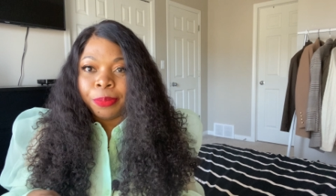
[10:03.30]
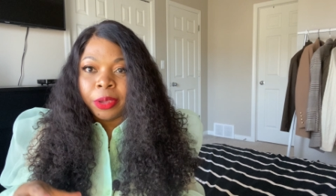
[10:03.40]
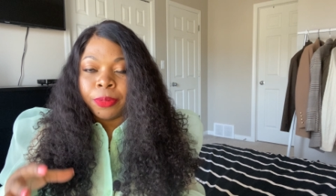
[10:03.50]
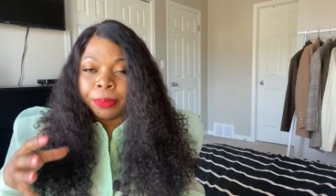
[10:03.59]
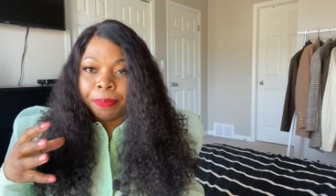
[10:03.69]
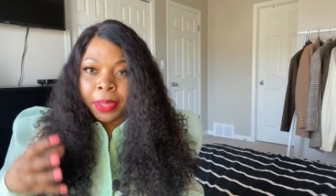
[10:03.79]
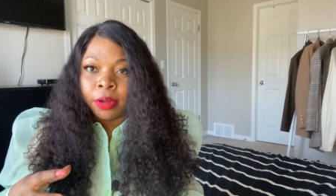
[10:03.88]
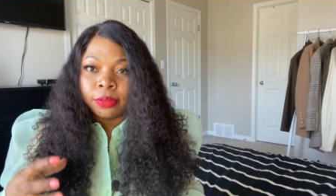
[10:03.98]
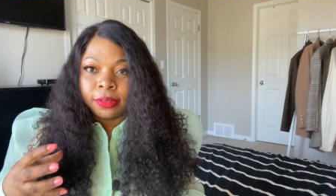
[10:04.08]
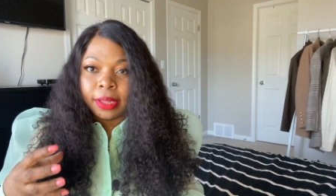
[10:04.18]
would be with
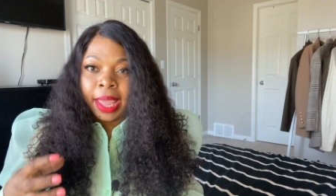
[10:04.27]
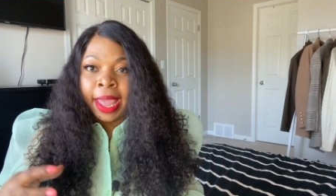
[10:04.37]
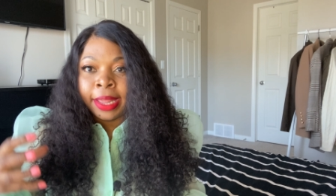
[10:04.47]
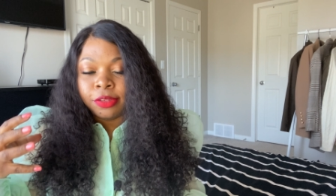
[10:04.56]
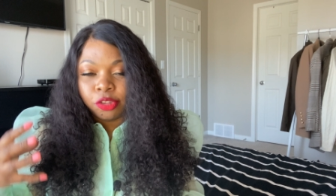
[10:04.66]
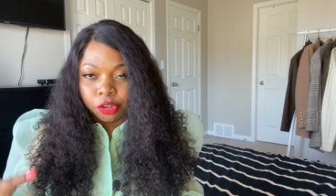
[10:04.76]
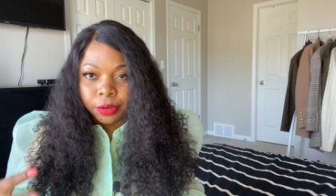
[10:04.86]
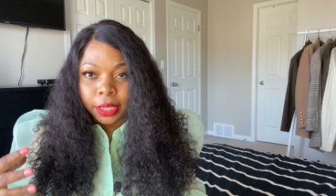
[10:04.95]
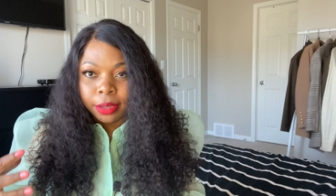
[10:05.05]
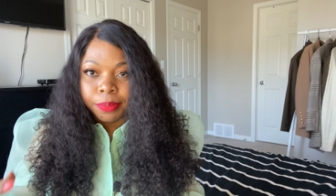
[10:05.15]
belt and
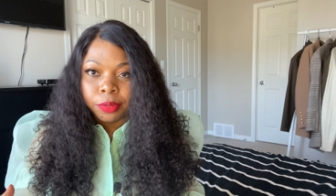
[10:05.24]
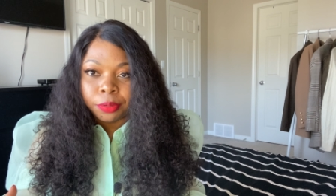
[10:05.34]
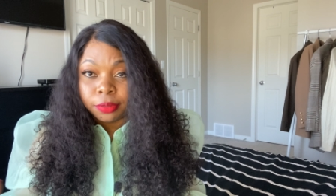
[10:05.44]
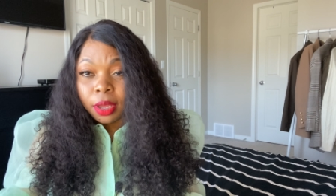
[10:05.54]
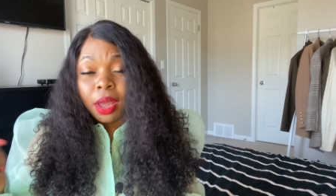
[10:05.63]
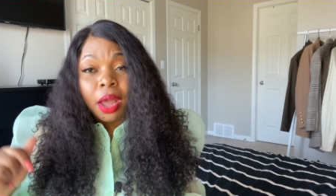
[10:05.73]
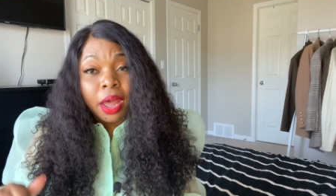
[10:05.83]
chunky boots.